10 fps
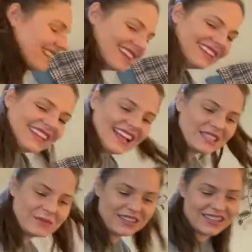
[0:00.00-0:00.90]
then
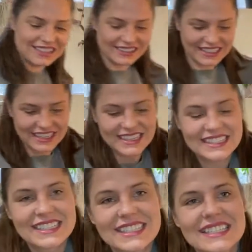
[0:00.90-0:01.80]
last but not
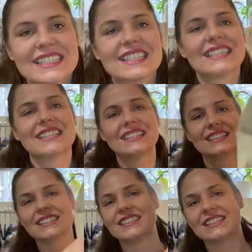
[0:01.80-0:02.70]
least,
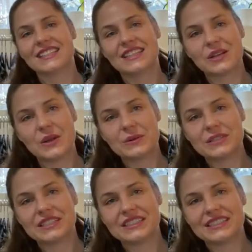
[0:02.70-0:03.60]
the coat.